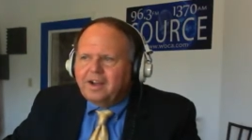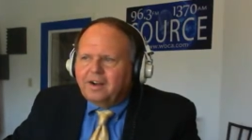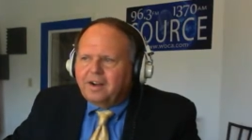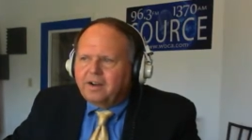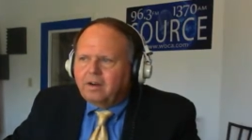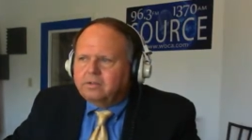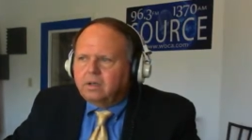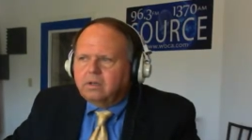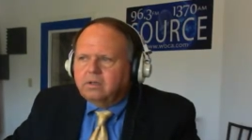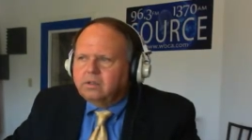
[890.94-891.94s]
our, our
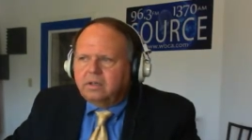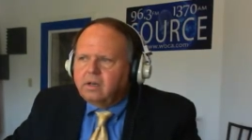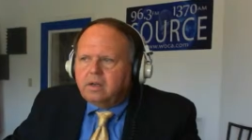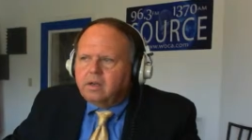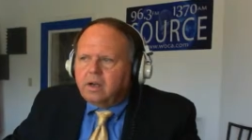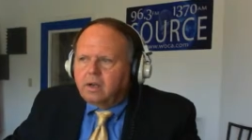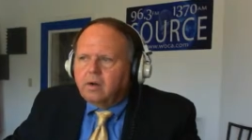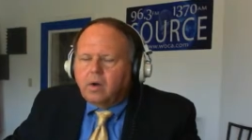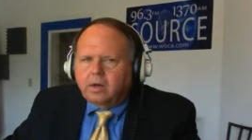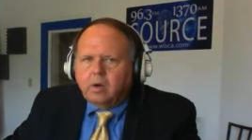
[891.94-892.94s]
son said, I
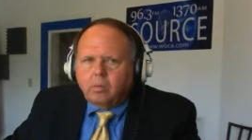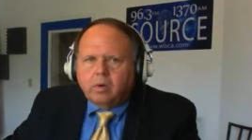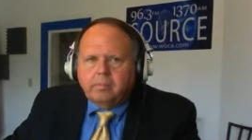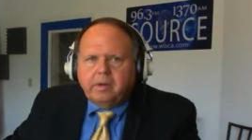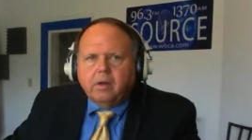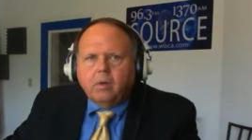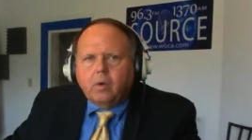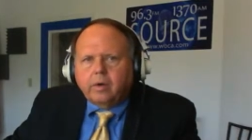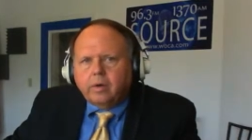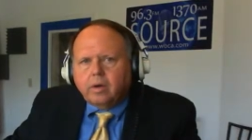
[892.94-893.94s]
know I don't want to be a
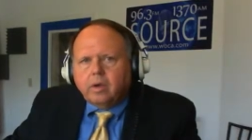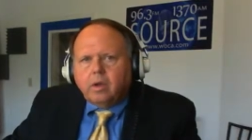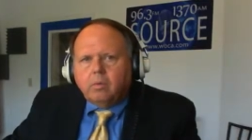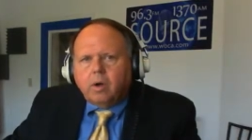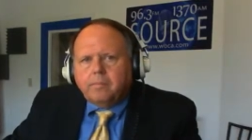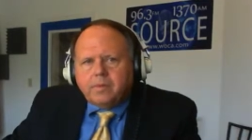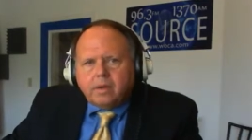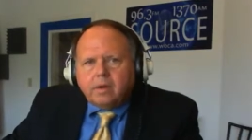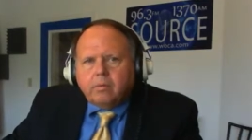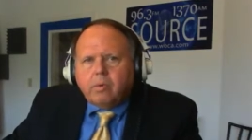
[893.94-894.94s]
lawyer. Well,
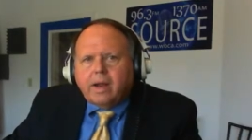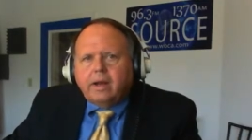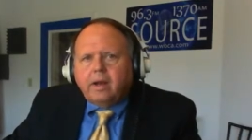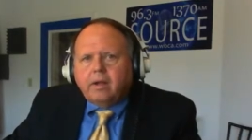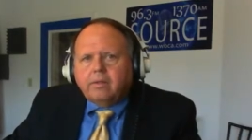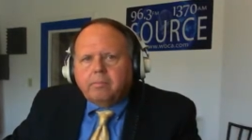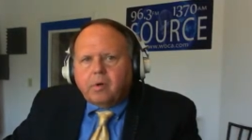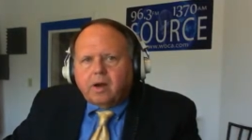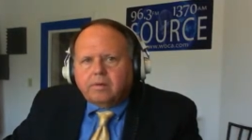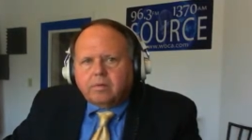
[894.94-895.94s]
right now, the
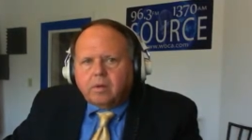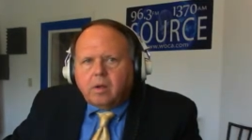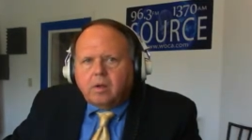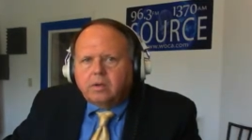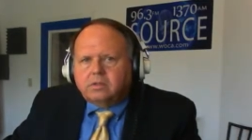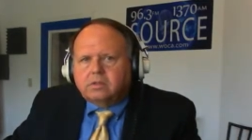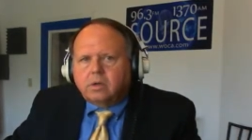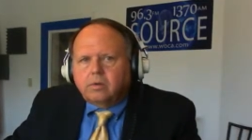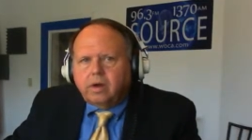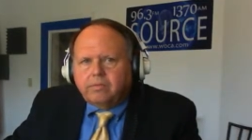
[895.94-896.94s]
practice of law is
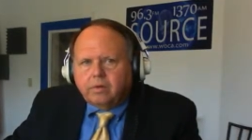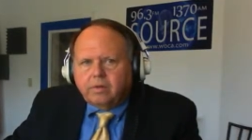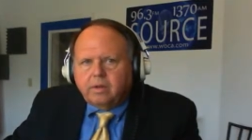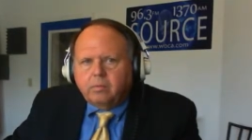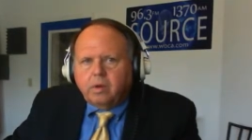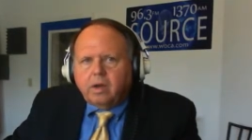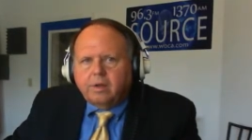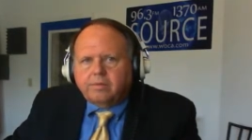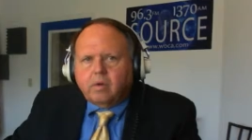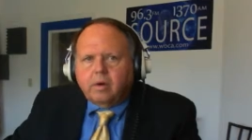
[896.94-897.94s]
so different than when
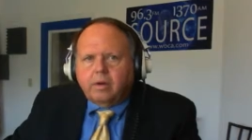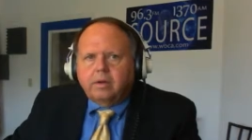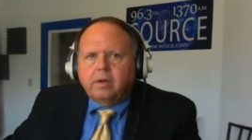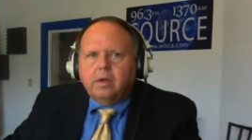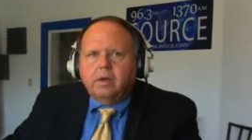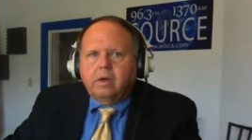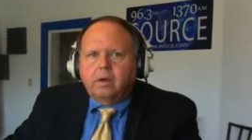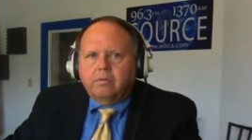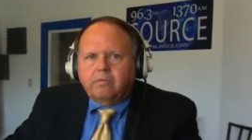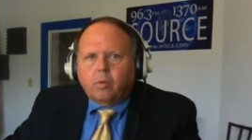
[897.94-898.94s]
I started
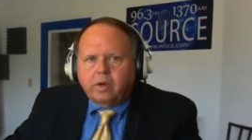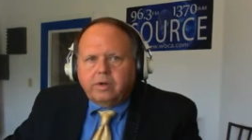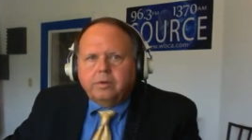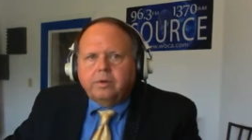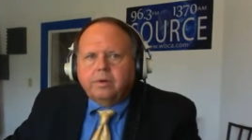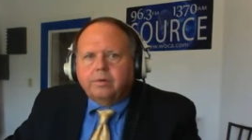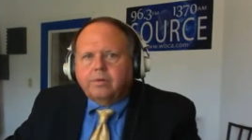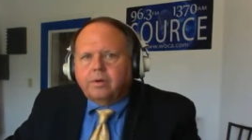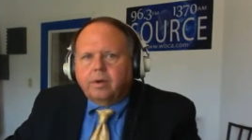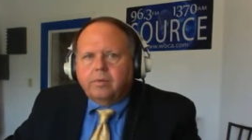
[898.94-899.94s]
uh, 42
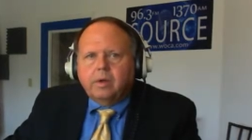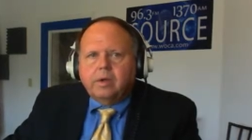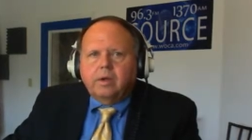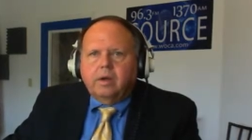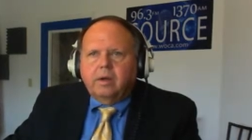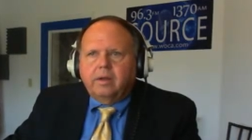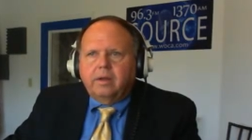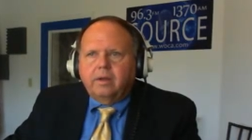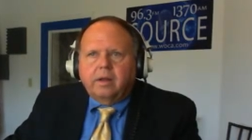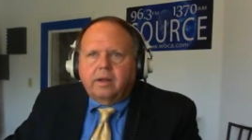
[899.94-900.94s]
years ago. Uh,
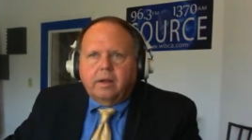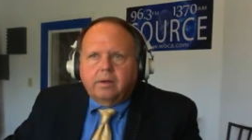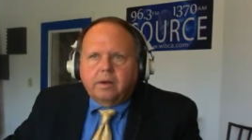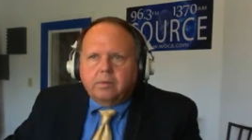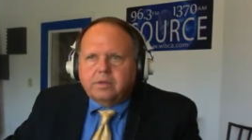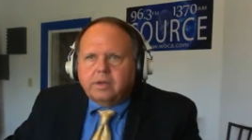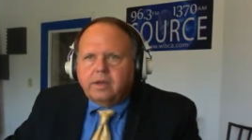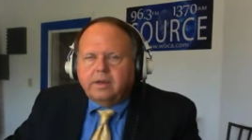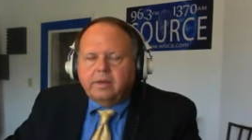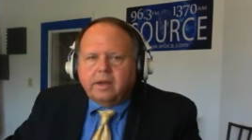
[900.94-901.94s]
like I, I, was
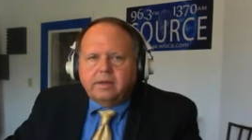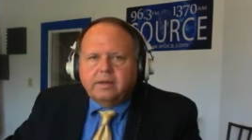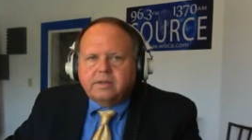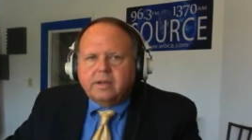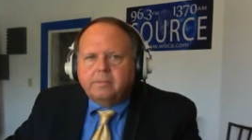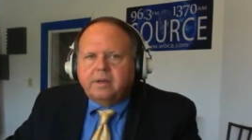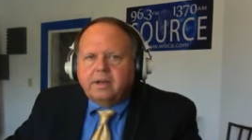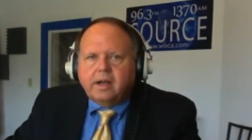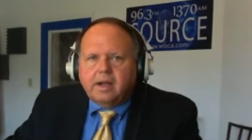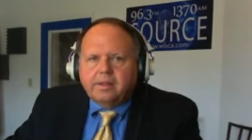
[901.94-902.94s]
saying, in
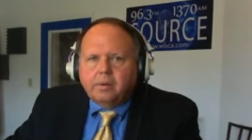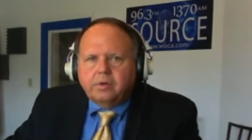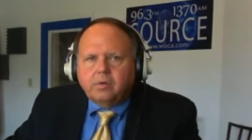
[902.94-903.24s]
1979, there